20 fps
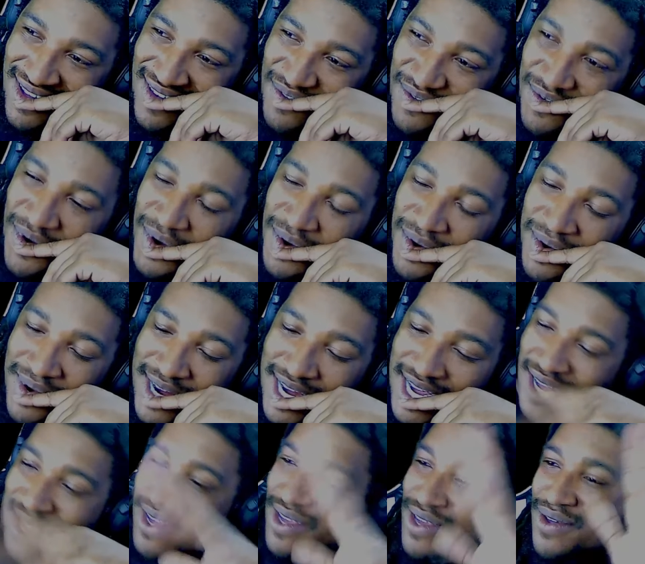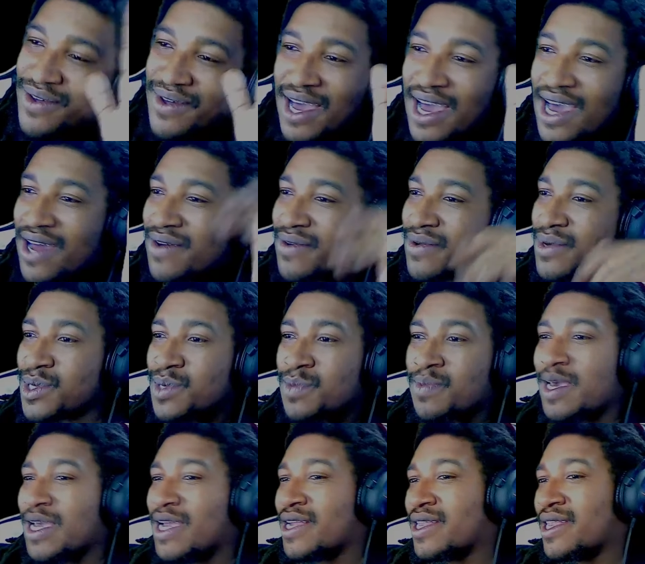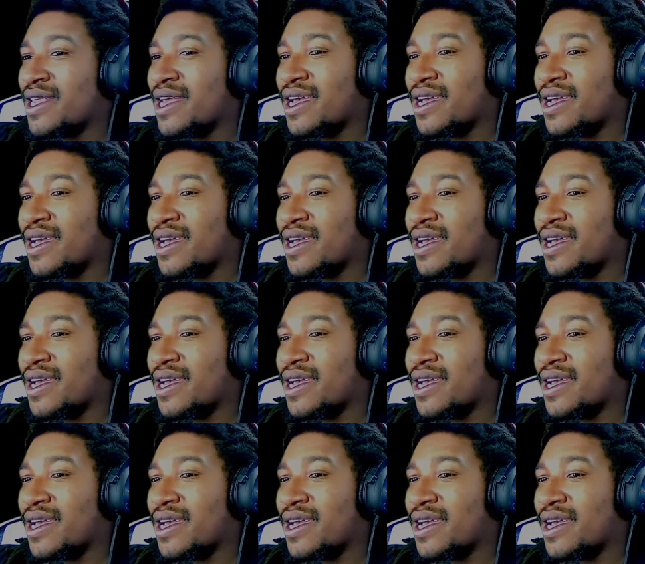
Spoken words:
For real, you gotta respect that,